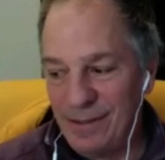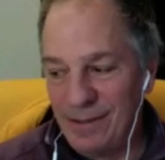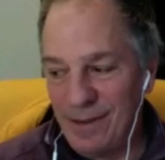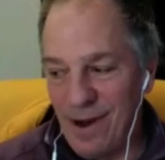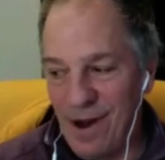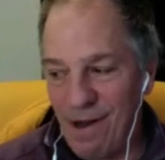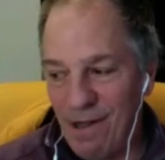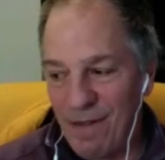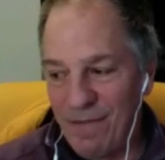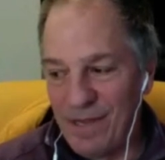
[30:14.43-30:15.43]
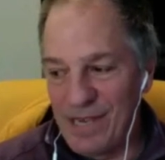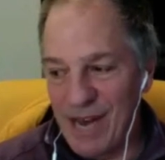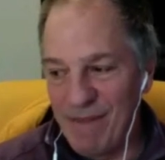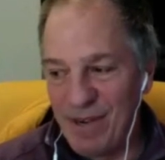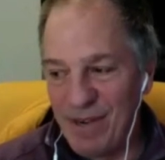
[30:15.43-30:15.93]
all of the
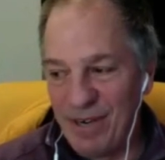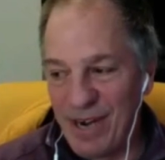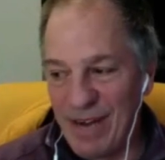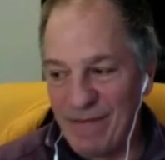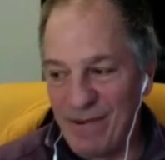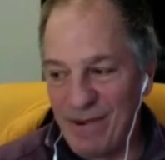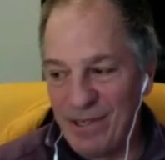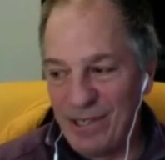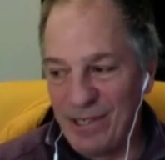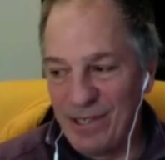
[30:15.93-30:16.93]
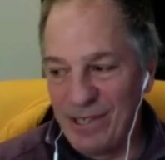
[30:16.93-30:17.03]
top 100 golf courses.